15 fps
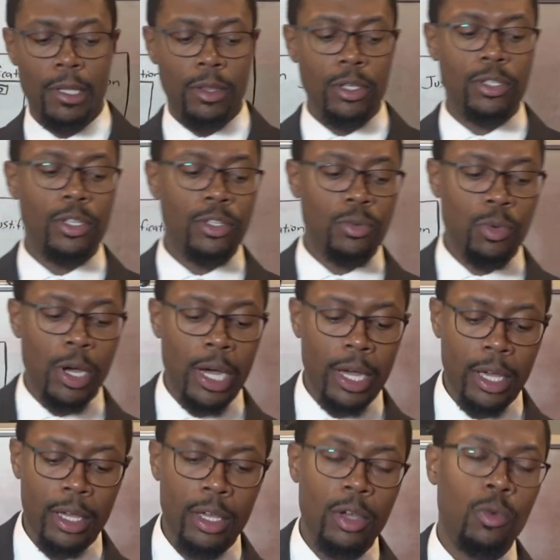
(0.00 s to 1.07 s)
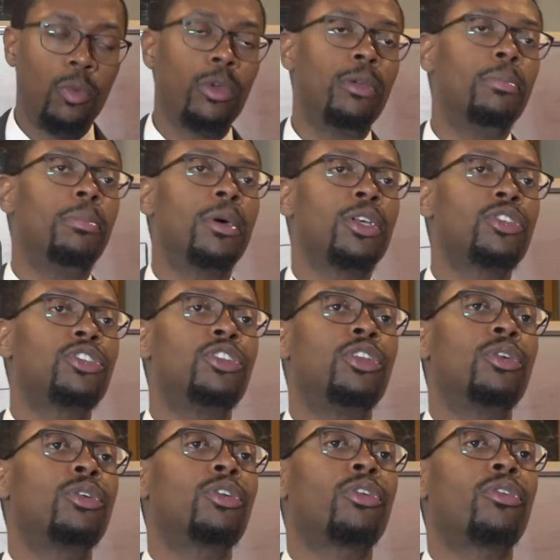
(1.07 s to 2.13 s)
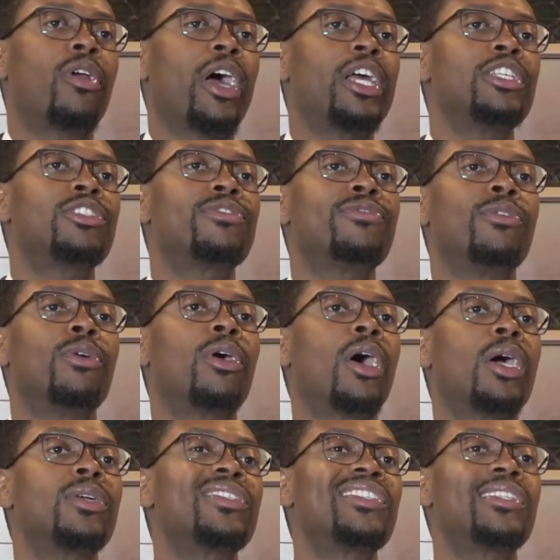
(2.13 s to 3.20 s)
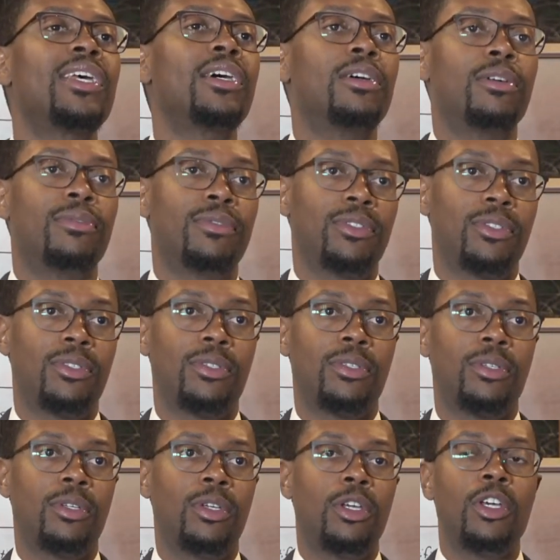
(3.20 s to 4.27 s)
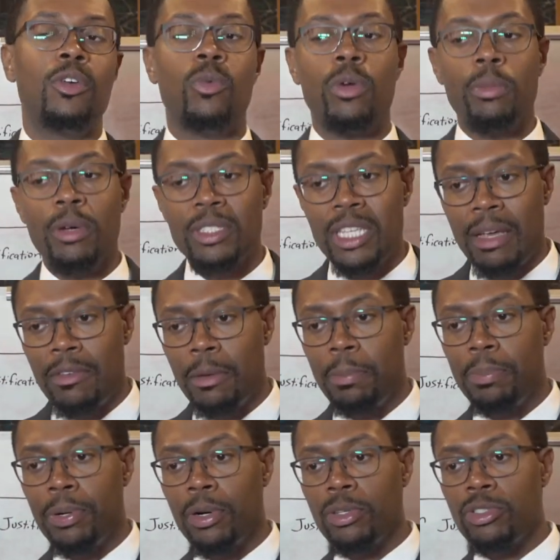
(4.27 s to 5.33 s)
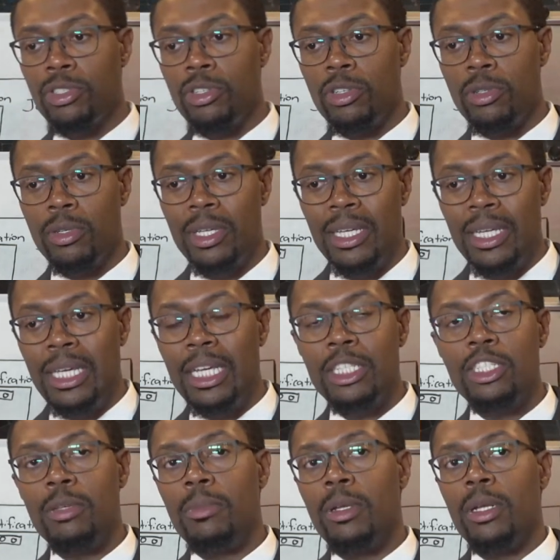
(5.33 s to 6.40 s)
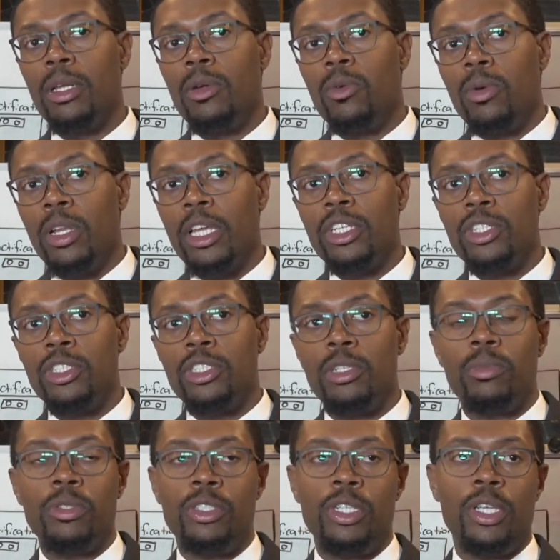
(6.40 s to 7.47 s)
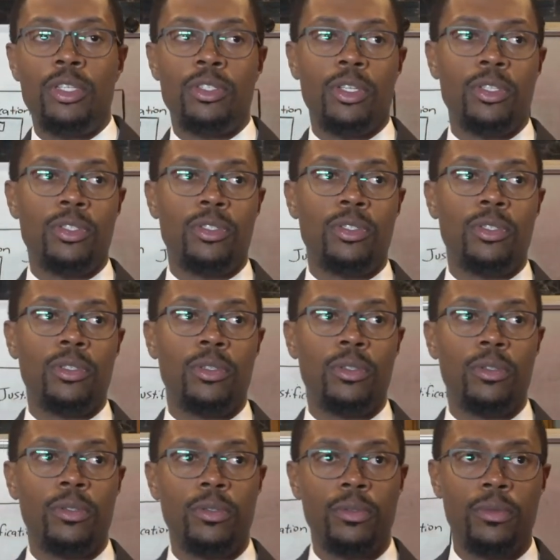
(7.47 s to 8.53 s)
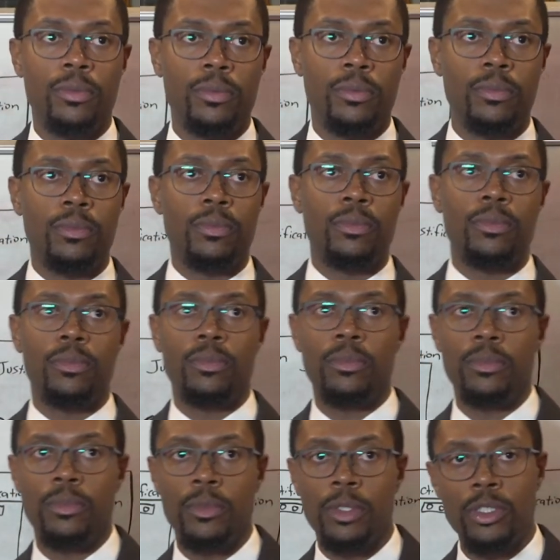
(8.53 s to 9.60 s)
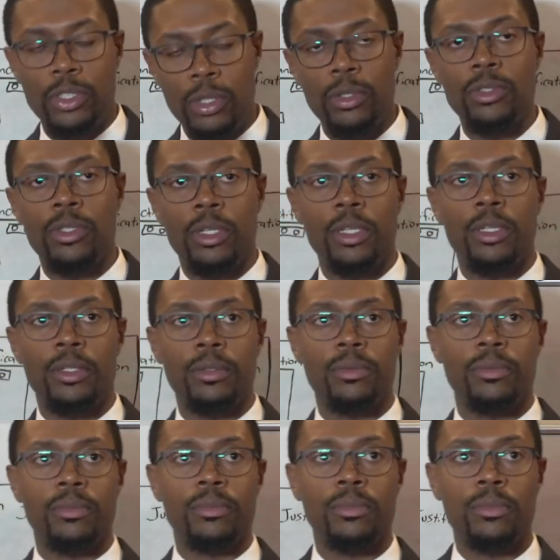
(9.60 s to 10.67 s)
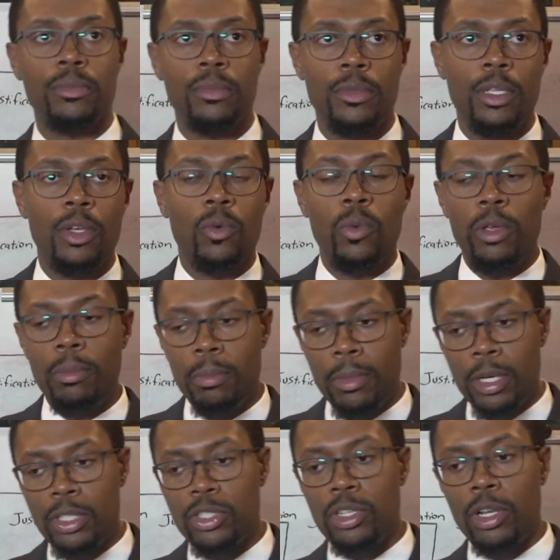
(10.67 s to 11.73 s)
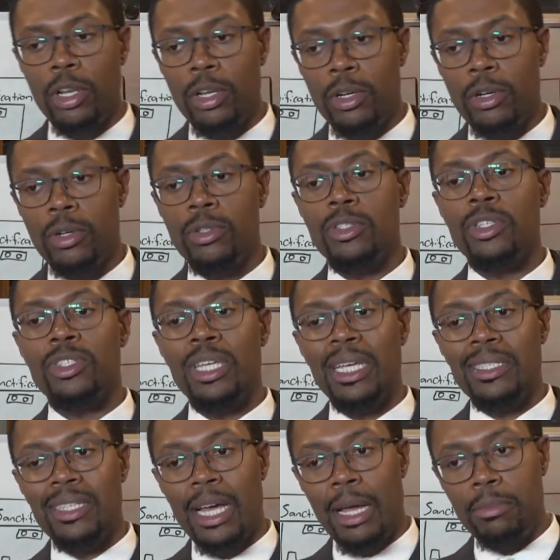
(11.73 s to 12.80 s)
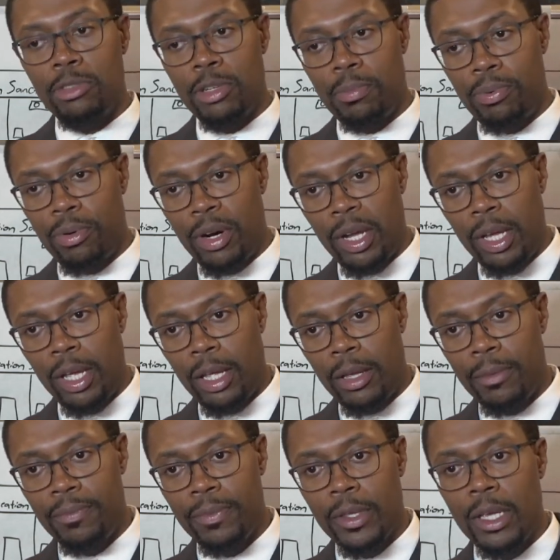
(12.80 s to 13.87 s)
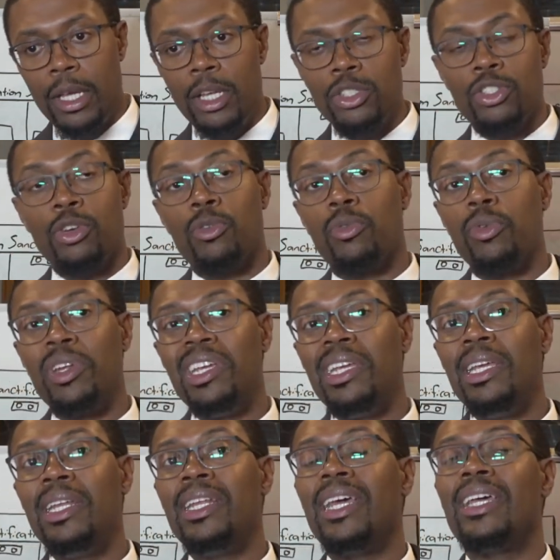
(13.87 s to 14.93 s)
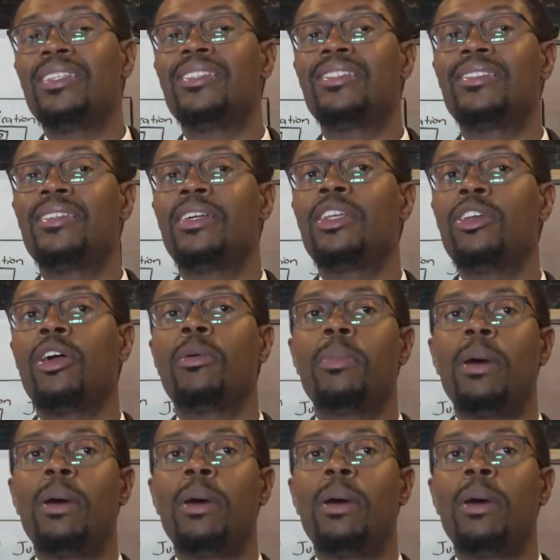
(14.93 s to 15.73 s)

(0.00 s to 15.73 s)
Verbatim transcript: This is why we must know Christ for ourselves. We must have a personal, intimate relationship with Jesus. Seriously. We must learn to take time to pray, to read and study our